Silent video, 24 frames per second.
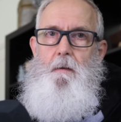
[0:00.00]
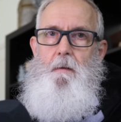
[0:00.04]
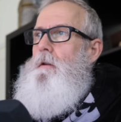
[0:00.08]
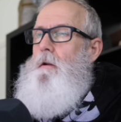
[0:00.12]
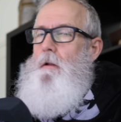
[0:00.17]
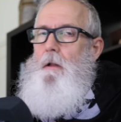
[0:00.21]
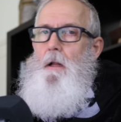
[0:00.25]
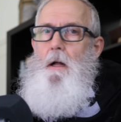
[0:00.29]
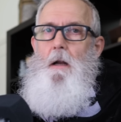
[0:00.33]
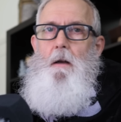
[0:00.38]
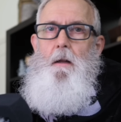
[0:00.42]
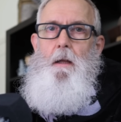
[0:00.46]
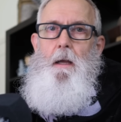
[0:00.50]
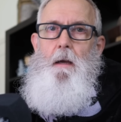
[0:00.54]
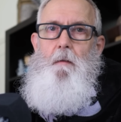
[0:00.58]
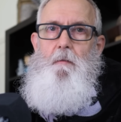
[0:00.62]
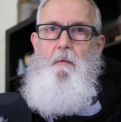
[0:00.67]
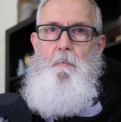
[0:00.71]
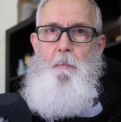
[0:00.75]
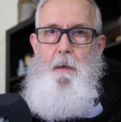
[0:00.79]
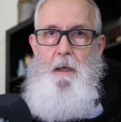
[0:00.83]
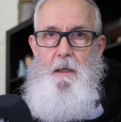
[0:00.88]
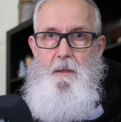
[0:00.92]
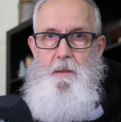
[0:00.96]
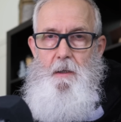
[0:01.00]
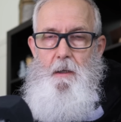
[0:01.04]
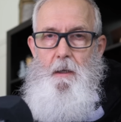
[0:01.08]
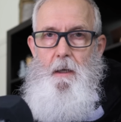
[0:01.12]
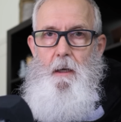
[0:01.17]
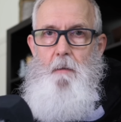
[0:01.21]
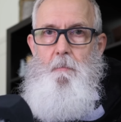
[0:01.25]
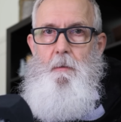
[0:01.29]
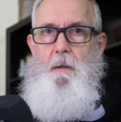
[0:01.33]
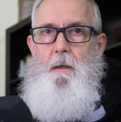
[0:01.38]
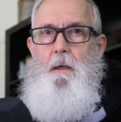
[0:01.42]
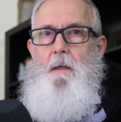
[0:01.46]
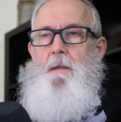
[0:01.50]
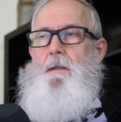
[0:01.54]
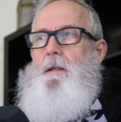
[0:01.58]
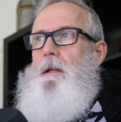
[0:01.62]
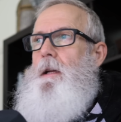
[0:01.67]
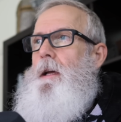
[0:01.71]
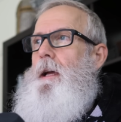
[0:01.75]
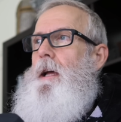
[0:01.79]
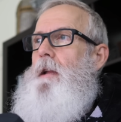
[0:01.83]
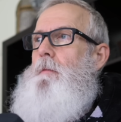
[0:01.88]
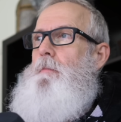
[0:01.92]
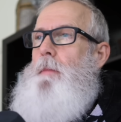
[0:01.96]
You'll only have the basic ABS
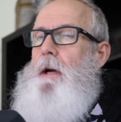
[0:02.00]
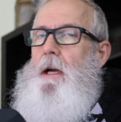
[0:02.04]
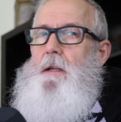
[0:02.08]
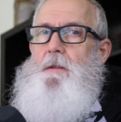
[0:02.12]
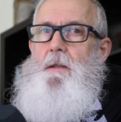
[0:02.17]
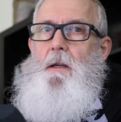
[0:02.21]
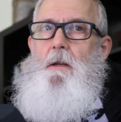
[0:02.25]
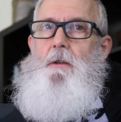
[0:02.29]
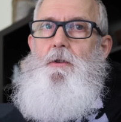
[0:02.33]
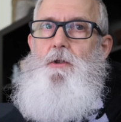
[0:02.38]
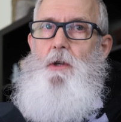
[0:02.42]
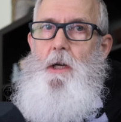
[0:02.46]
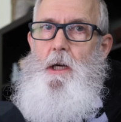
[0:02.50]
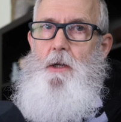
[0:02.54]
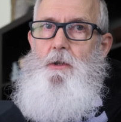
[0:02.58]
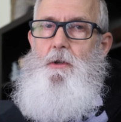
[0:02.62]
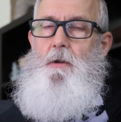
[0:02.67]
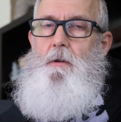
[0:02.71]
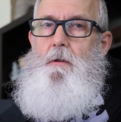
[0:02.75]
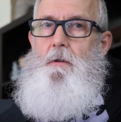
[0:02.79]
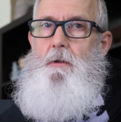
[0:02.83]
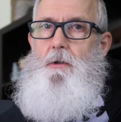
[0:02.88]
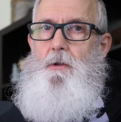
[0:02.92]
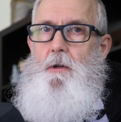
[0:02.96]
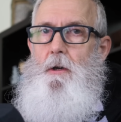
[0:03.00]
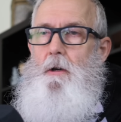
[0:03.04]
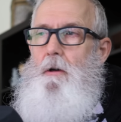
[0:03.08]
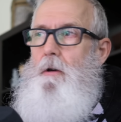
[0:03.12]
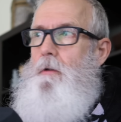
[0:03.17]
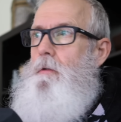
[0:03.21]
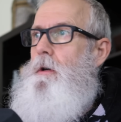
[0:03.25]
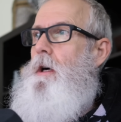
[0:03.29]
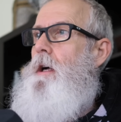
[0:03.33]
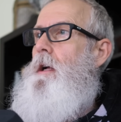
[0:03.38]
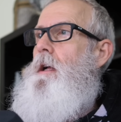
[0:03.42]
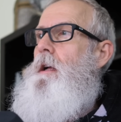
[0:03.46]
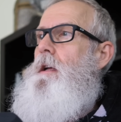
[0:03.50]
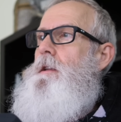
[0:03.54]
and basic traction control.